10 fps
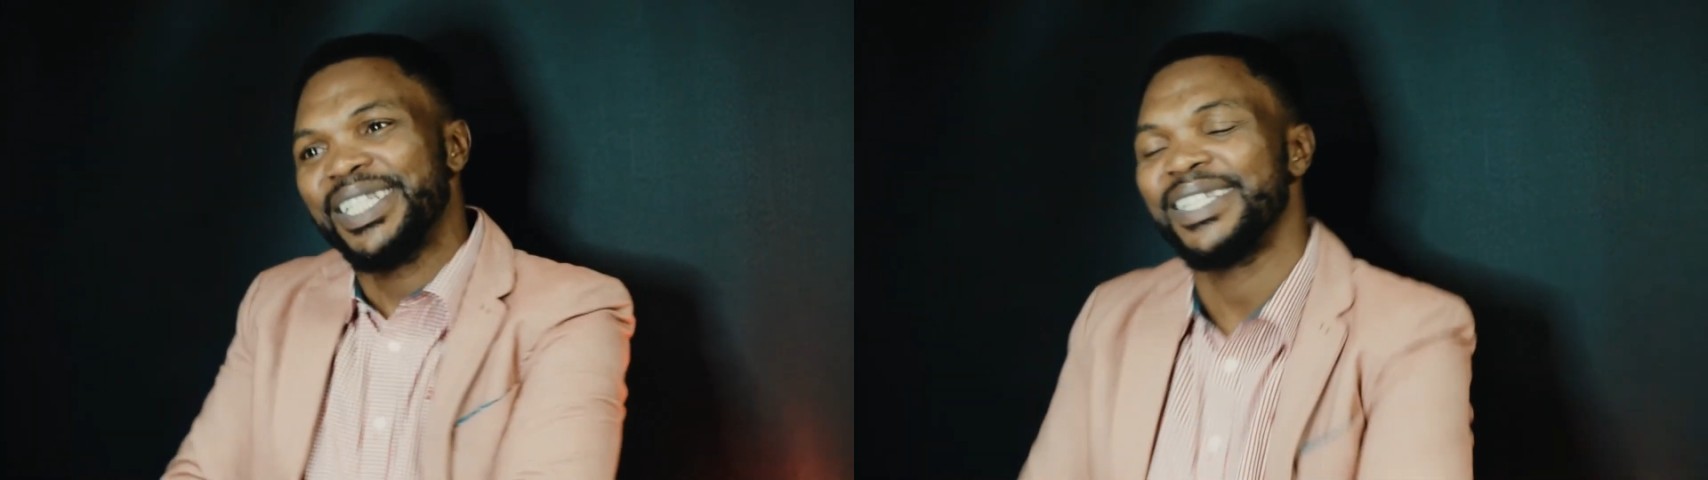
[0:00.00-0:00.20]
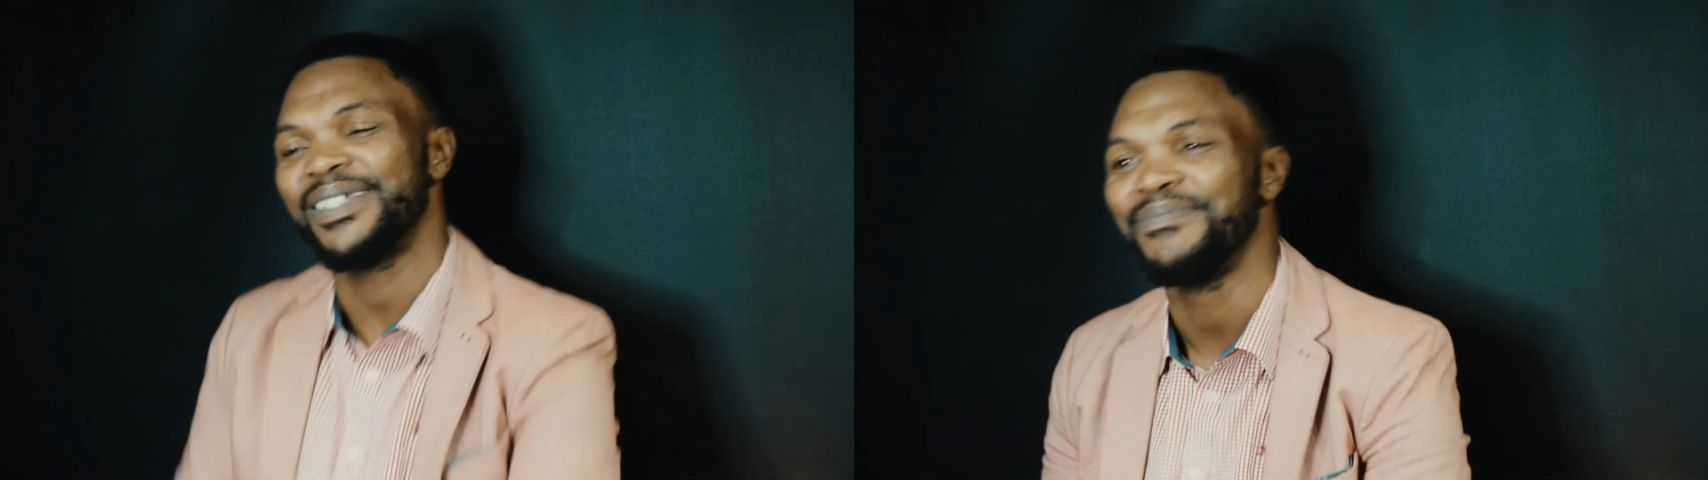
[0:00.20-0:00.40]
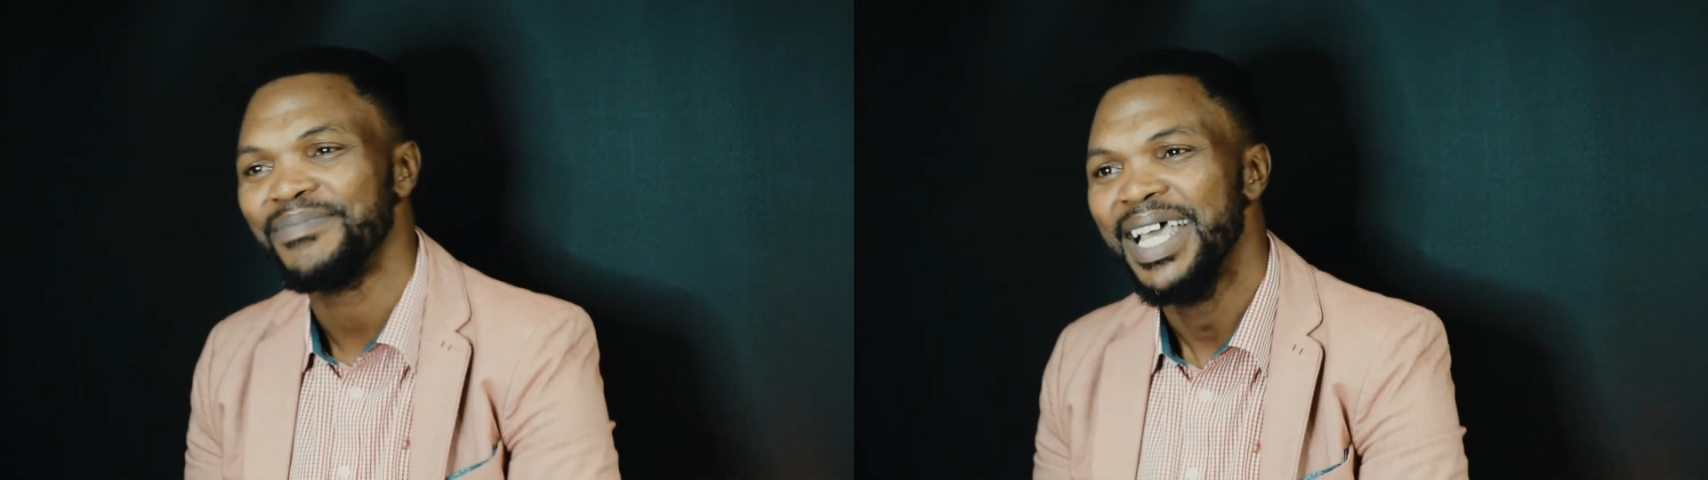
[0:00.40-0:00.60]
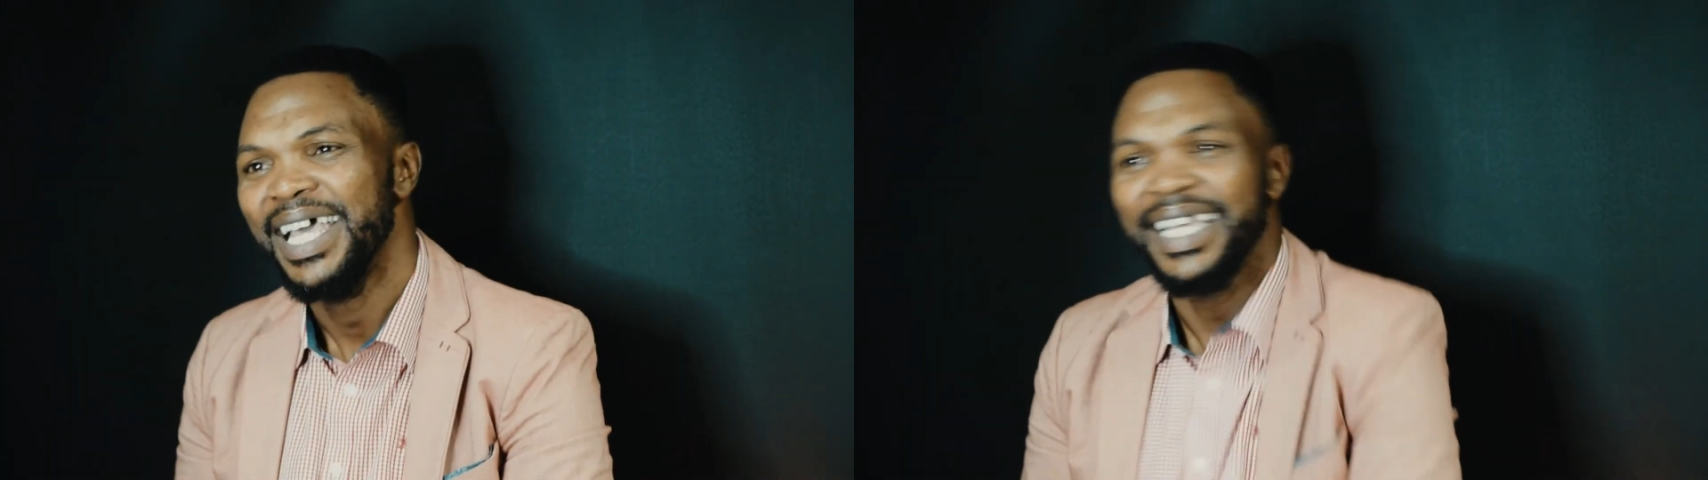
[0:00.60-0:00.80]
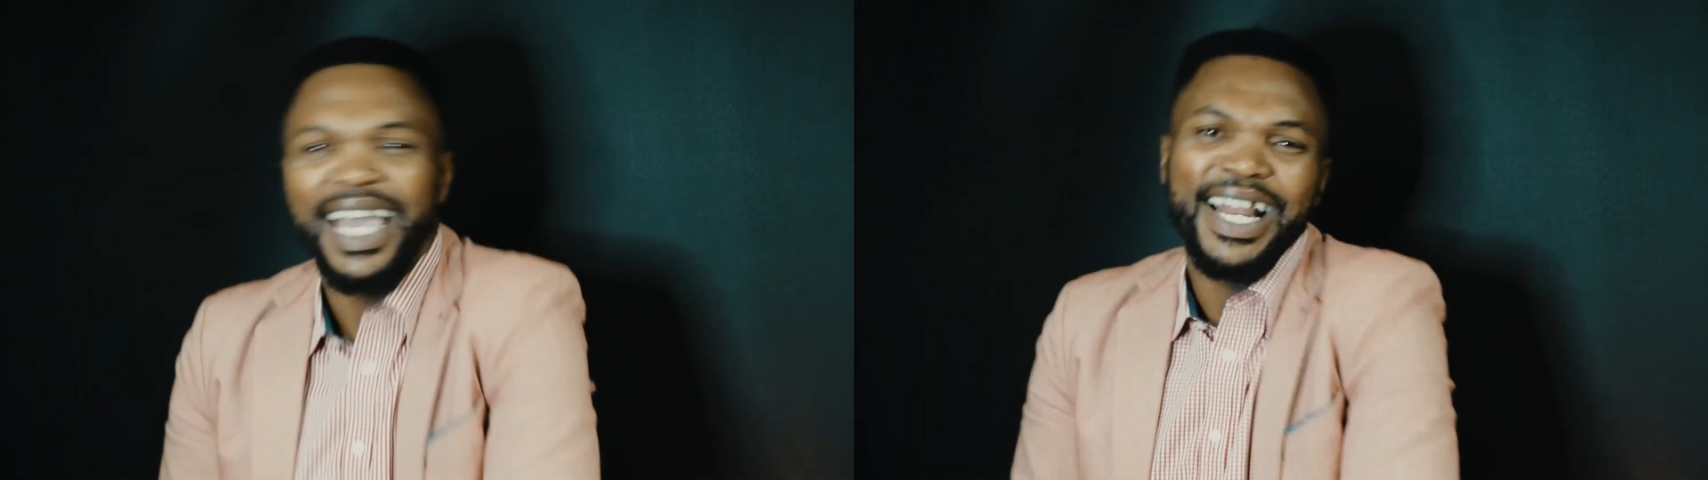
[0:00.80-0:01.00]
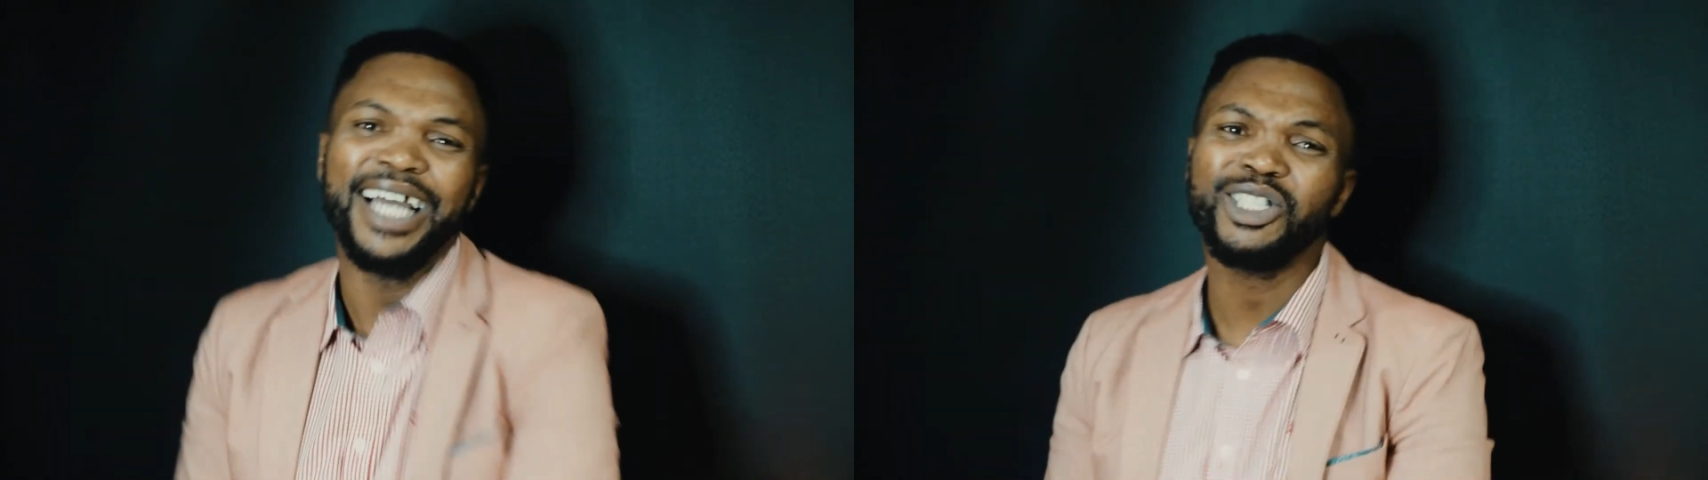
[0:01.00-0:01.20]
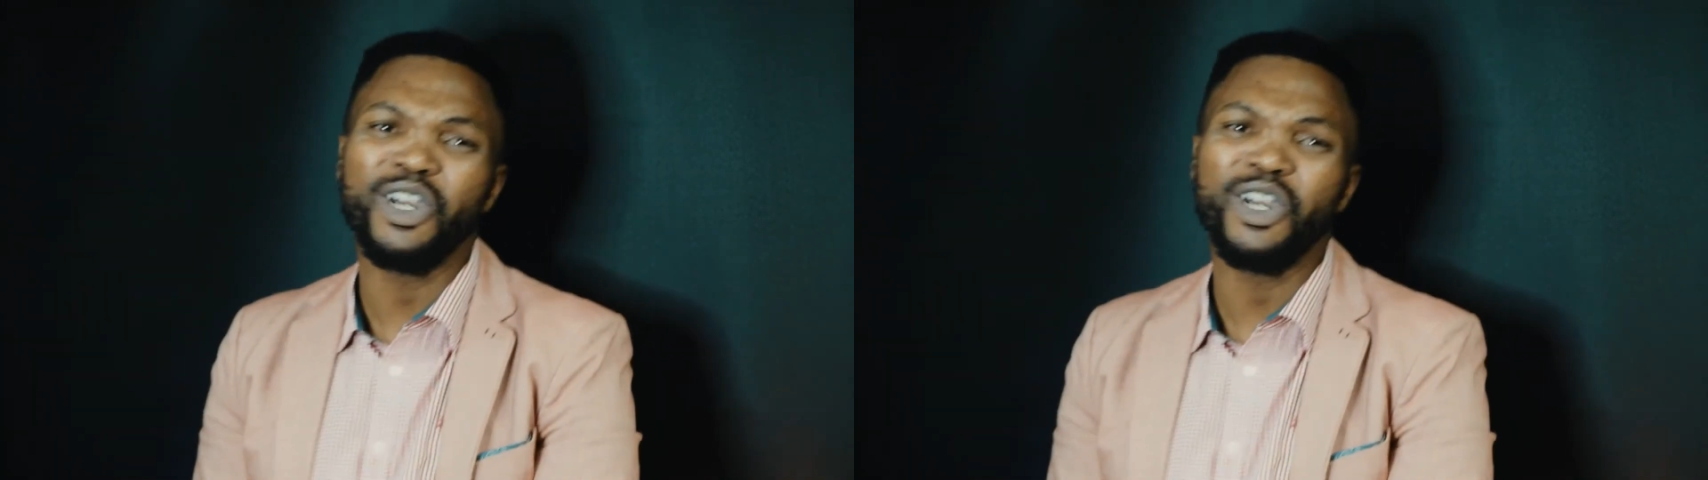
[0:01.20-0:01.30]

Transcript: Ah. Can I